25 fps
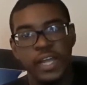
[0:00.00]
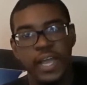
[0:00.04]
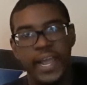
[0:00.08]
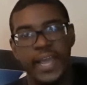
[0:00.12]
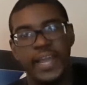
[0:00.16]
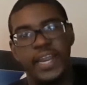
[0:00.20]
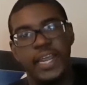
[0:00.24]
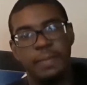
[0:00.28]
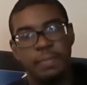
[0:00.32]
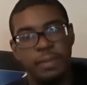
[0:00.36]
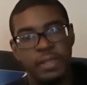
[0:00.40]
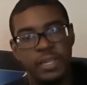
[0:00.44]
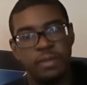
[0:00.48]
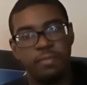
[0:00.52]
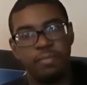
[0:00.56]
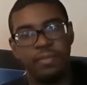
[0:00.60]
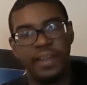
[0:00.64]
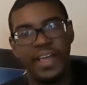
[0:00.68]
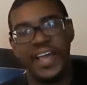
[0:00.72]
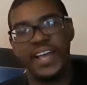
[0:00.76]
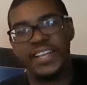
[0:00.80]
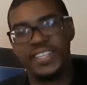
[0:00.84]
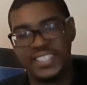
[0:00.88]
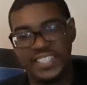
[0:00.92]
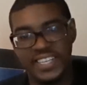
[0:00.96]
And he beat him
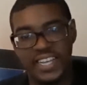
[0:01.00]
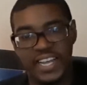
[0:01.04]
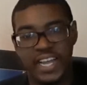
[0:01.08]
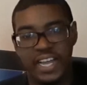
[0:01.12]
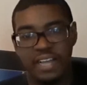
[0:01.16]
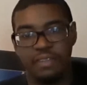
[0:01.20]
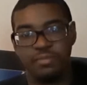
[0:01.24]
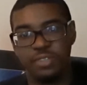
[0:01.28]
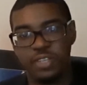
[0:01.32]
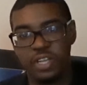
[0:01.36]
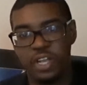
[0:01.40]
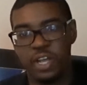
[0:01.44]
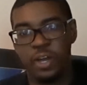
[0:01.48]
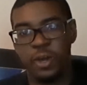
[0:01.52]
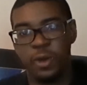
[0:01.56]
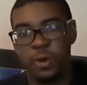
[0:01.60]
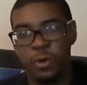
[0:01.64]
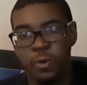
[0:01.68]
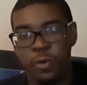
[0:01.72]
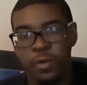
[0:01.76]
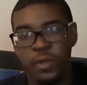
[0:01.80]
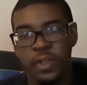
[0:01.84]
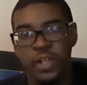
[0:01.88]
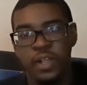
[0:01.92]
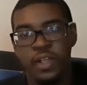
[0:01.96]
last time.
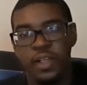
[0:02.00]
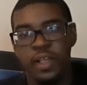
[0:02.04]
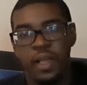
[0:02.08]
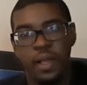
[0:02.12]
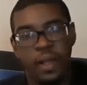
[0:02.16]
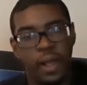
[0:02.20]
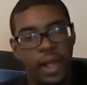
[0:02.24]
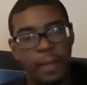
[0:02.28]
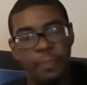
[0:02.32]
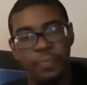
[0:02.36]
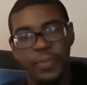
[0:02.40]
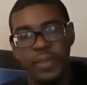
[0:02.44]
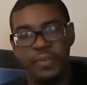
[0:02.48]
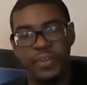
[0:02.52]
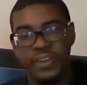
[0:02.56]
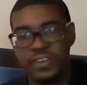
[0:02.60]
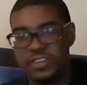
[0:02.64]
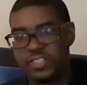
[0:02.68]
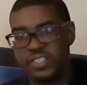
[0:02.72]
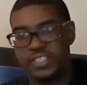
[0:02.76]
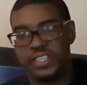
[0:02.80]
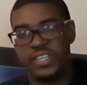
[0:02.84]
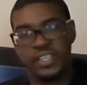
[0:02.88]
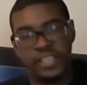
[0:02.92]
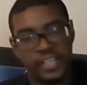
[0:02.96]
So, I'm never
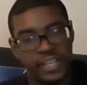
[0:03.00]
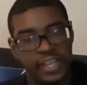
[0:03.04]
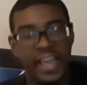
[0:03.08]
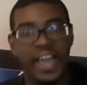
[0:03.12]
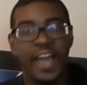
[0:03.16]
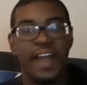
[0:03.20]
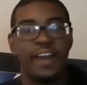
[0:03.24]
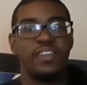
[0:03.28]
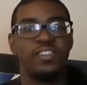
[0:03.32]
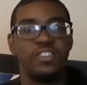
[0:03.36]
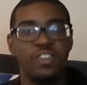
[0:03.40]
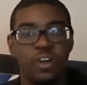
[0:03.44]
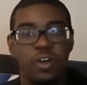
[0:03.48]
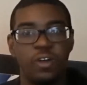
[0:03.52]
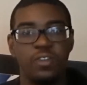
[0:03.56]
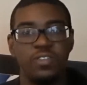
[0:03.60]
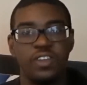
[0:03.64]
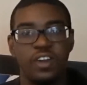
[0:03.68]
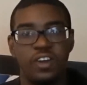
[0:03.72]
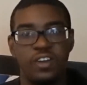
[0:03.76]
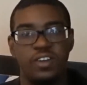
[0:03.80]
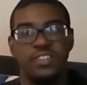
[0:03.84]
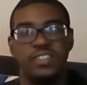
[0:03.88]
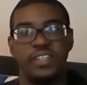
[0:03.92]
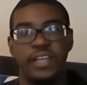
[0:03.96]
interested in seeing how this all
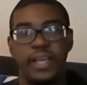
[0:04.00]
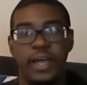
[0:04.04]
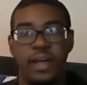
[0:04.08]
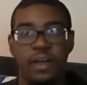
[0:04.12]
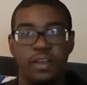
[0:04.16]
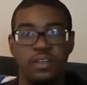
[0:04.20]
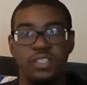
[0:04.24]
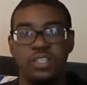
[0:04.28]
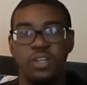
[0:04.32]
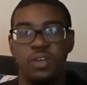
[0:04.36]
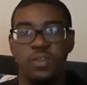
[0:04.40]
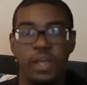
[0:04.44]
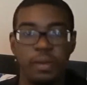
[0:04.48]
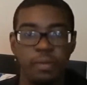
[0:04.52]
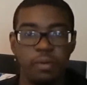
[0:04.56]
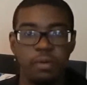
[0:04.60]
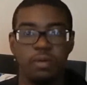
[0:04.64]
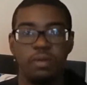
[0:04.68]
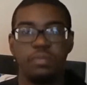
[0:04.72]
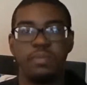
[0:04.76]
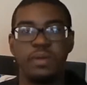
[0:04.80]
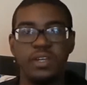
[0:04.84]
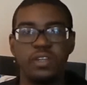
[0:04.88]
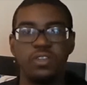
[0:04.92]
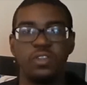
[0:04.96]
turns out. So, let's
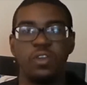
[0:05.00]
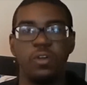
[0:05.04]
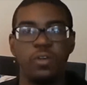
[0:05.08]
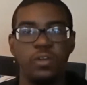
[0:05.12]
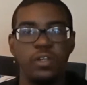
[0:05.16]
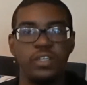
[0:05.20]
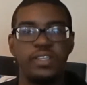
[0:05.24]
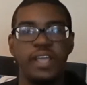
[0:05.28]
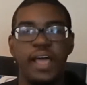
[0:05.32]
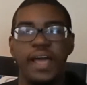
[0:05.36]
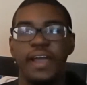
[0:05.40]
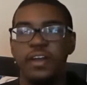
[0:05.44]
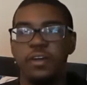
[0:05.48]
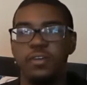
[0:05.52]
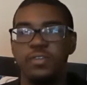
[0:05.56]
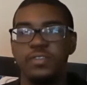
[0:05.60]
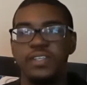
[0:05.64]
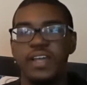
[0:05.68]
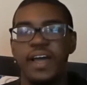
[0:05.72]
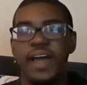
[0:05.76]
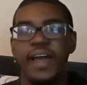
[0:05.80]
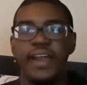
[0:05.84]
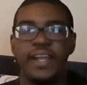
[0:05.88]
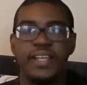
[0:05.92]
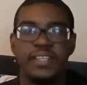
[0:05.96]
remember on Attack on
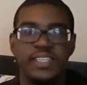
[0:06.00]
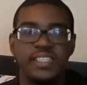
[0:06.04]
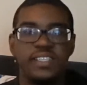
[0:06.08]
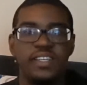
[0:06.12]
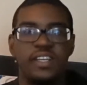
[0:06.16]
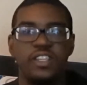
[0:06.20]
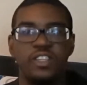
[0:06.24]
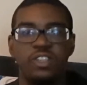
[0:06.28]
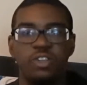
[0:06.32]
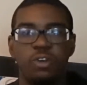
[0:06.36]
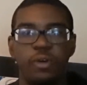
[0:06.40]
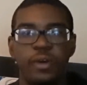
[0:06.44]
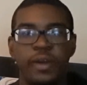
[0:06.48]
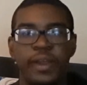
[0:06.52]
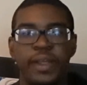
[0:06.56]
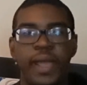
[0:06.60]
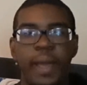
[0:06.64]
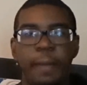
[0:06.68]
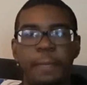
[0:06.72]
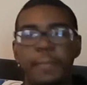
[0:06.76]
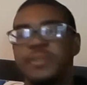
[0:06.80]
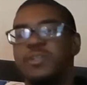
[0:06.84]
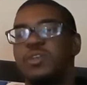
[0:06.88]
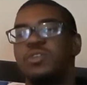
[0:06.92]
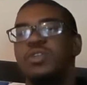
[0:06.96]
Titan, Season 3,
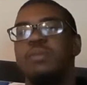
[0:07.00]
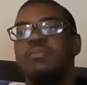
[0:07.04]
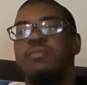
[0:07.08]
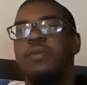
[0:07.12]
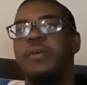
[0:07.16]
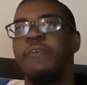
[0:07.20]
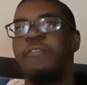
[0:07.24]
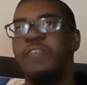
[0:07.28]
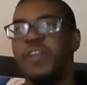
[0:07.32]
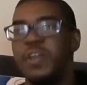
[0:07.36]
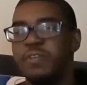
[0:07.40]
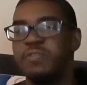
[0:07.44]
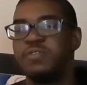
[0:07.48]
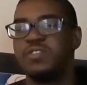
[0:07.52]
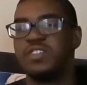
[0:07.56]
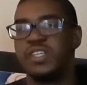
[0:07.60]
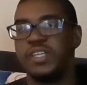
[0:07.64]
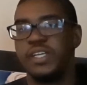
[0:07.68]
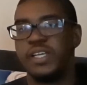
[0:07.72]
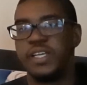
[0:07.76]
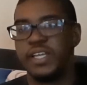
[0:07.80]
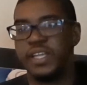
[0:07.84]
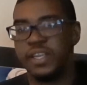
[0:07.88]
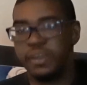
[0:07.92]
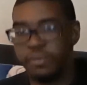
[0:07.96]
Episode Number
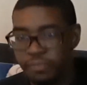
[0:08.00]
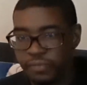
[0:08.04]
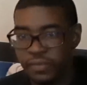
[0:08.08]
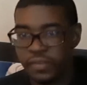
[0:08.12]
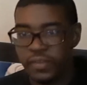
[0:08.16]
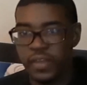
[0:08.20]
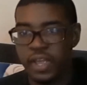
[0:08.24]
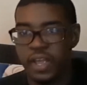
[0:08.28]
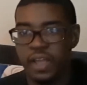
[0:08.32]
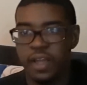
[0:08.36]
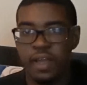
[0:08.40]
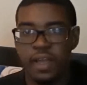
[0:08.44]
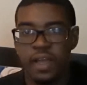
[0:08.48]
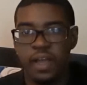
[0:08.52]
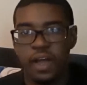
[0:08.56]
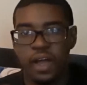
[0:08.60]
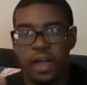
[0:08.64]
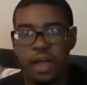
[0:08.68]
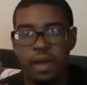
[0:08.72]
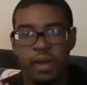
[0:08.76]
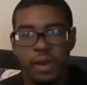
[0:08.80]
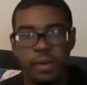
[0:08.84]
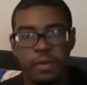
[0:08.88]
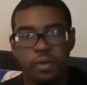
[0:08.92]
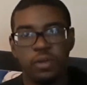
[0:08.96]
15.
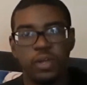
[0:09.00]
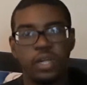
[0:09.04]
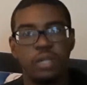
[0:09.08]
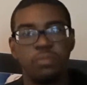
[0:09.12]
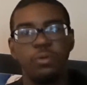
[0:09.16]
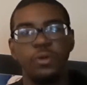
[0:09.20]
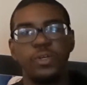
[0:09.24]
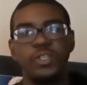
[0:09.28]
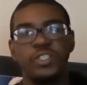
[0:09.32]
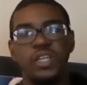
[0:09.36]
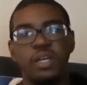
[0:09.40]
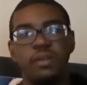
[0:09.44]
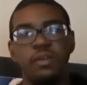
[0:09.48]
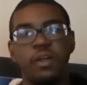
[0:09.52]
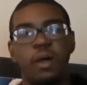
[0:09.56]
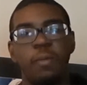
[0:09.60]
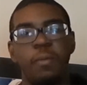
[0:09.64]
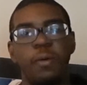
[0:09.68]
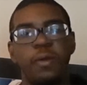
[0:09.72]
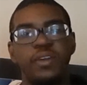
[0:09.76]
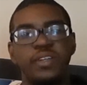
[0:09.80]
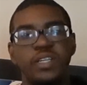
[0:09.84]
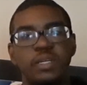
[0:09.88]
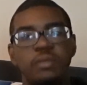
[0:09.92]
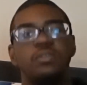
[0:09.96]
Let me know how
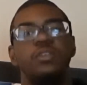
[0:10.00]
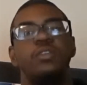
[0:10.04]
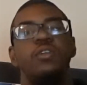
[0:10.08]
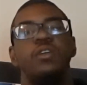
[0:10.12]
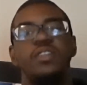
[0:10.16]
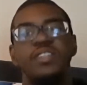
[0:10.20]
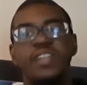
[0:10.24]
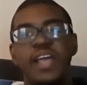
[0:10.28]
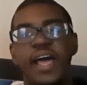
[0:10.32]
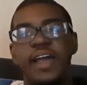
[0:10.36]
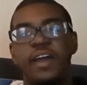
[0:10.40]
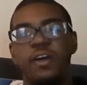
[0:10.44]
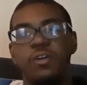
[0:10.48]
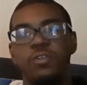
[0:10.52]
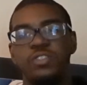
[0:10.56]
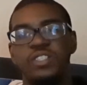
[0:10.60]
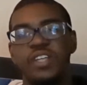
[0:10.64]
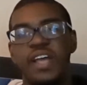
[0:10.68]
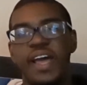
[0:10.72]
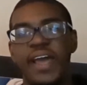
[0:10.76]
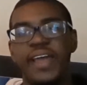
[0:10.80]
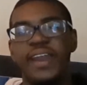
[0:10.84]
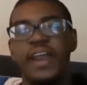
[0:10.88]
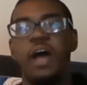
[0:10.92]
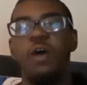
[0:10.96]
about this episode of Attack on
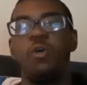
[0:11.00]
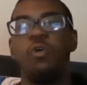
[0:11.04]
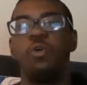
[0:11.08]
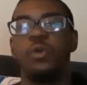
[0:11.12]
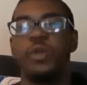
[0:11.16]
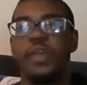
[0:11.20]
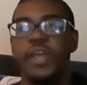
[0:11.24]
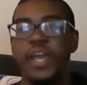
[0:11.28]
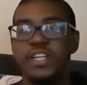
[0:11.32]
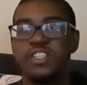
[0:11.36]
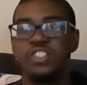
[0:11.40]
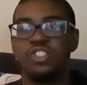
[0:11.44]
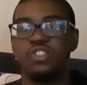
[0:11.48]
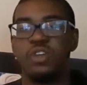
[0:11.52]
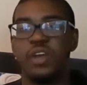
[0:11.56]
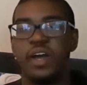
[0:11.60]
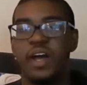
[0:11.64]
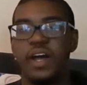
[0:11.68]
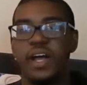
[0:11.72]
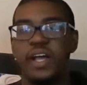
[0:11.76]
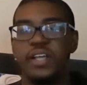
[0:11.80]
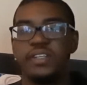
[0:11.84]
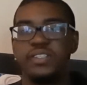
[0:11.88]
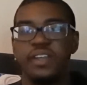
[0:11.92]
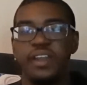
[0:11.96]
Titan. I will catch you
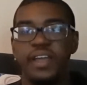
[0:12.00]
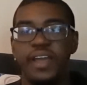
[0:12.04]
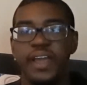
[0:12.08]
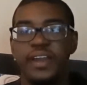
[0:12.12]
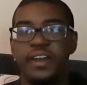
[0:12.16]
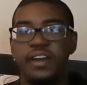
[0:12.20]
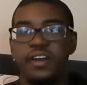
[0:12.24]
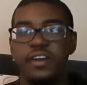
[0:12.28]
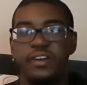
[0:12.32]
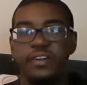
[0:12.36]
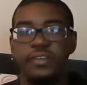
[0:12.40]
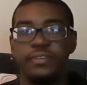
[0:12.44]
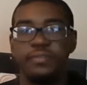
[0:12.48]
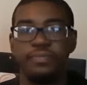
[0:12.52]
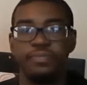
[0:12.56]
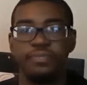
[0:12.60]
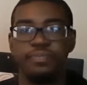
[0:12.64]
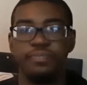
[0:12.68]
guys later.